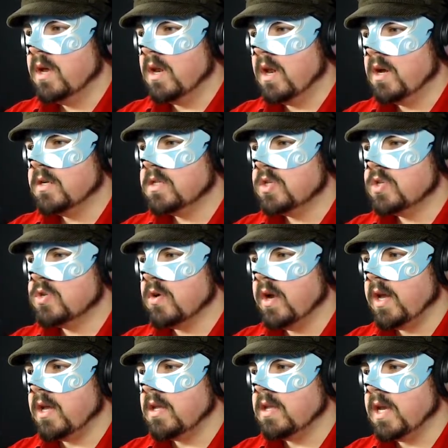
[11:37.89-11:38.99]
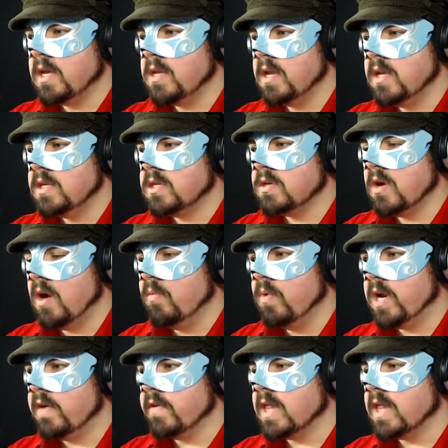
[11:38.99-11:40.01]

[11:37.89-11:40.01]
Last Strike, Deadly Strike, or whatever.